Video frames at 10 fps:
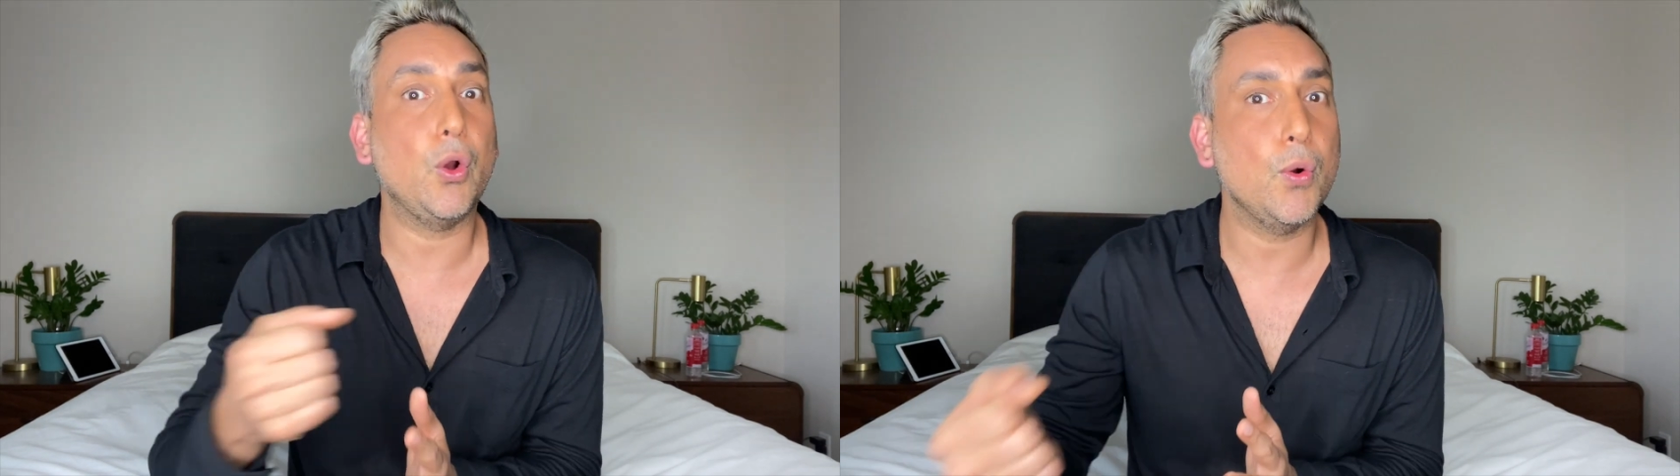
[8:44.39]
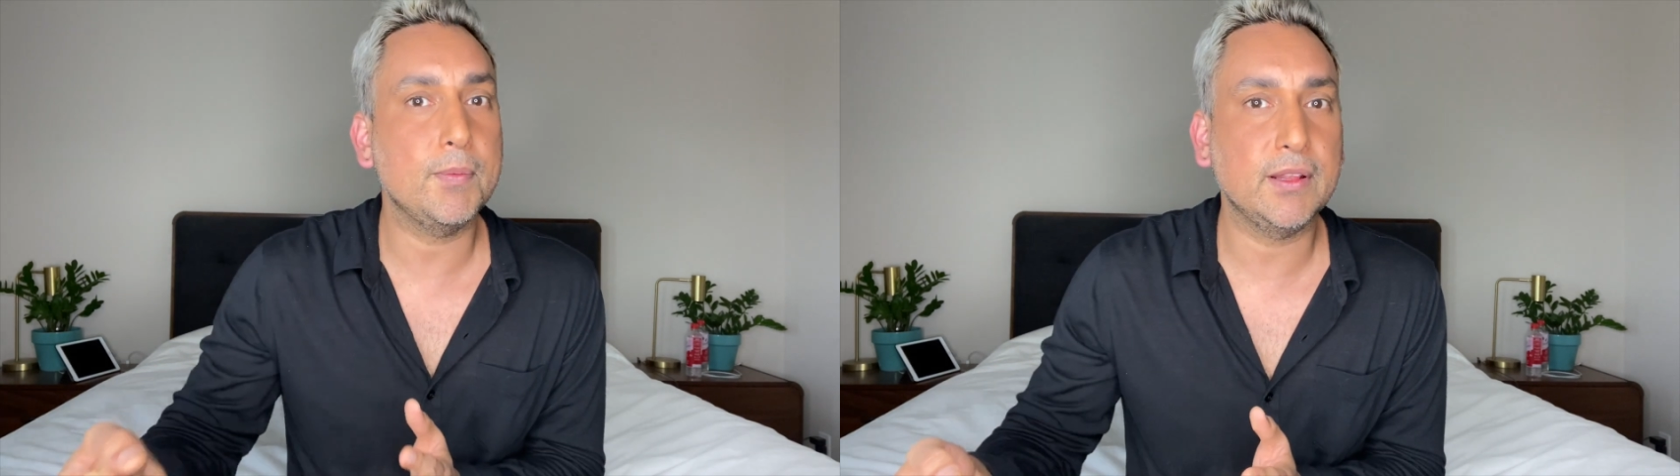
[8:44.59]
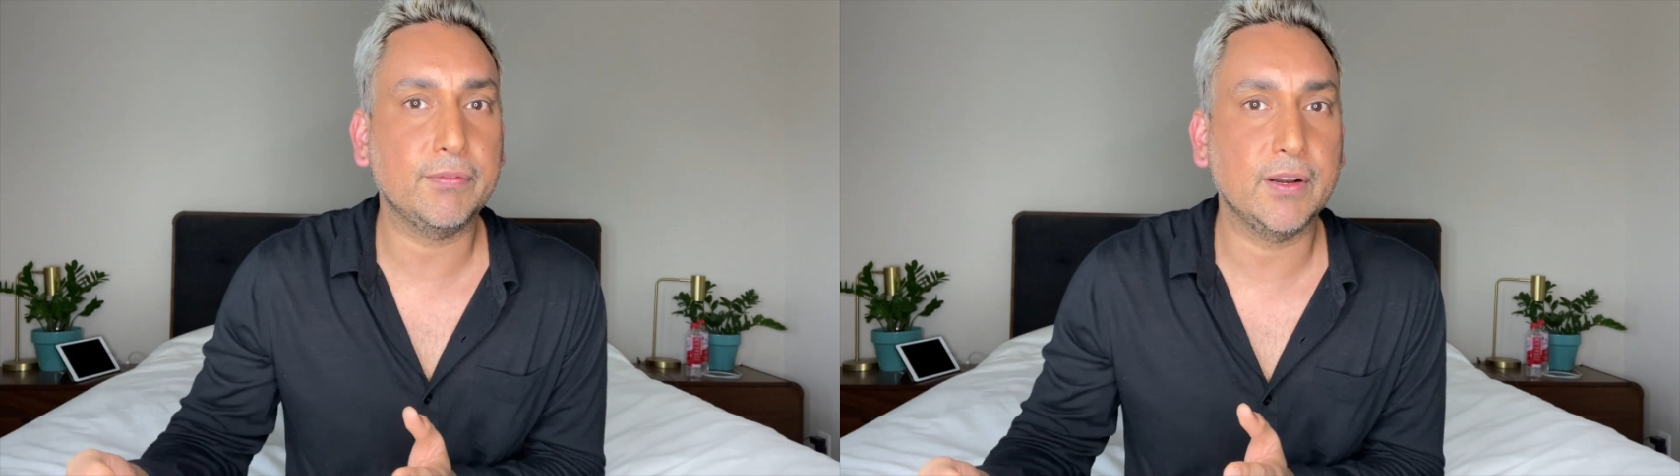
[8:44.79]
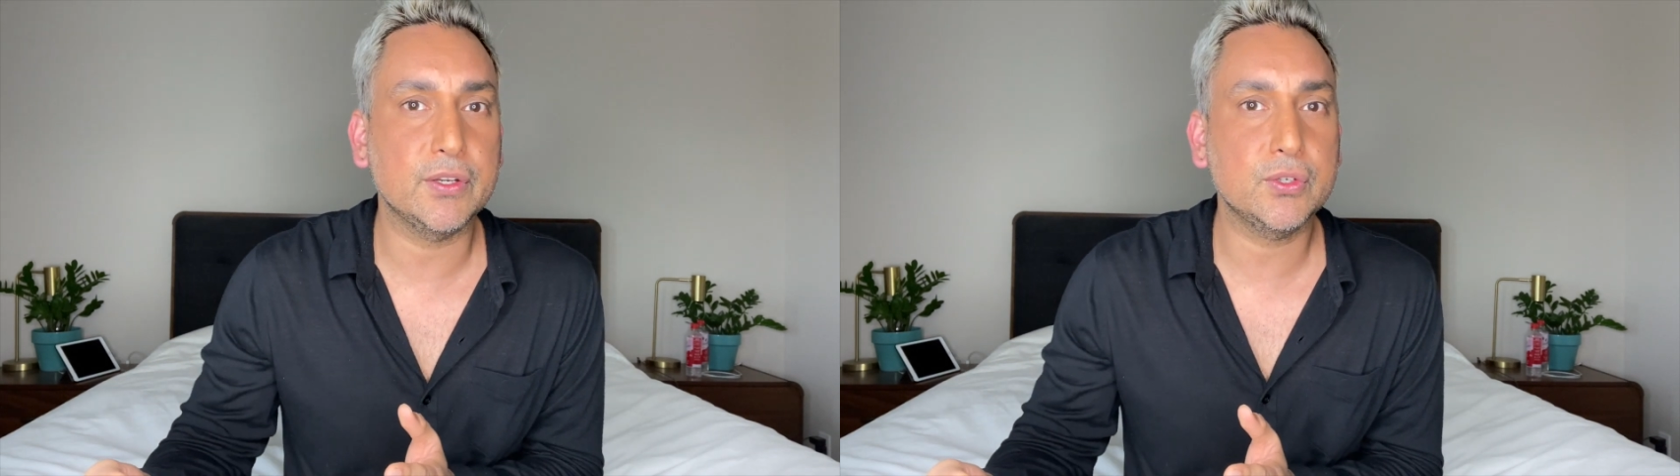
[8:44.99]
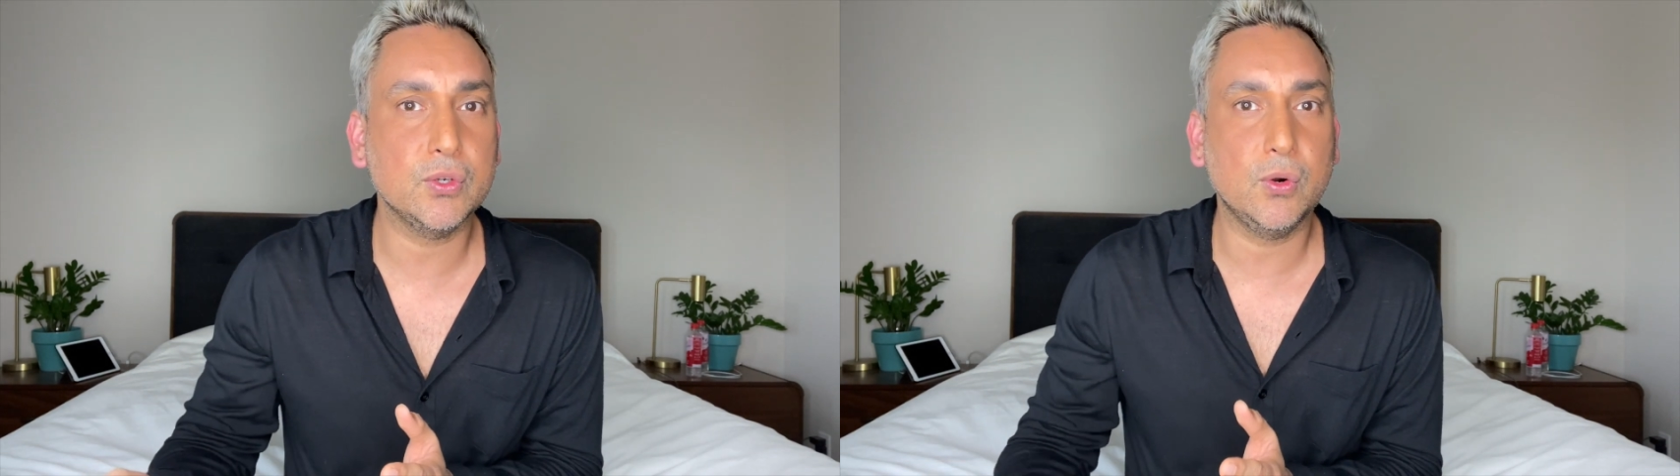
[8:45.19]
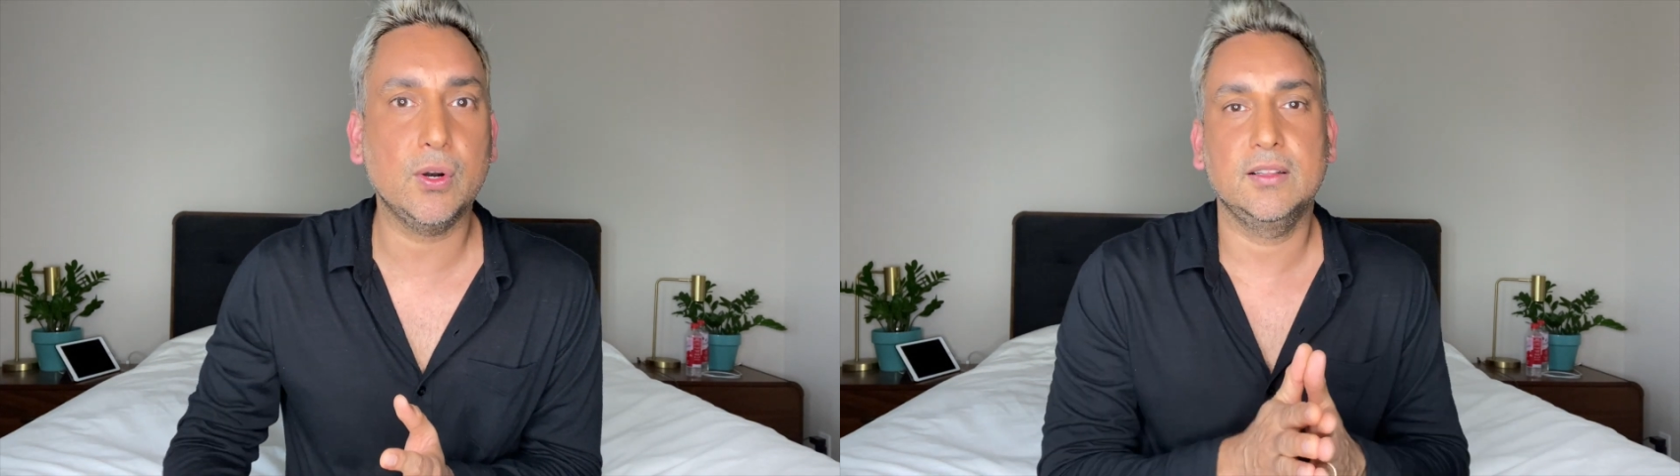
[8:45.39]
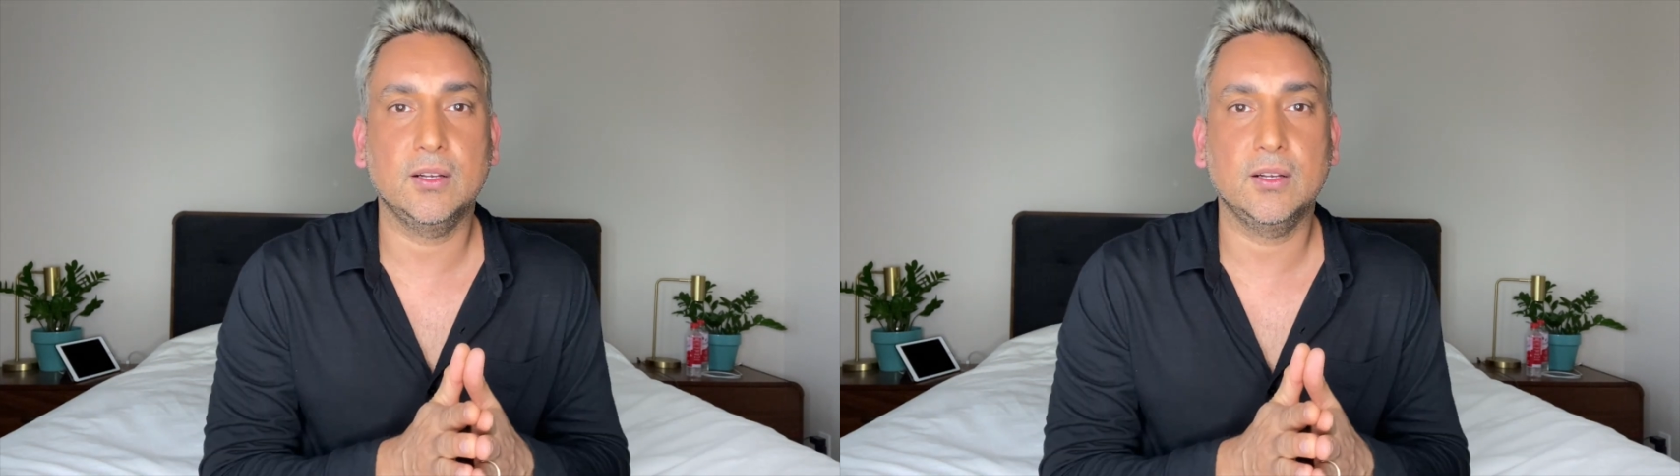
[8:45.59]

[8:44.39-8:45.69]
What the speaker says: open the front door,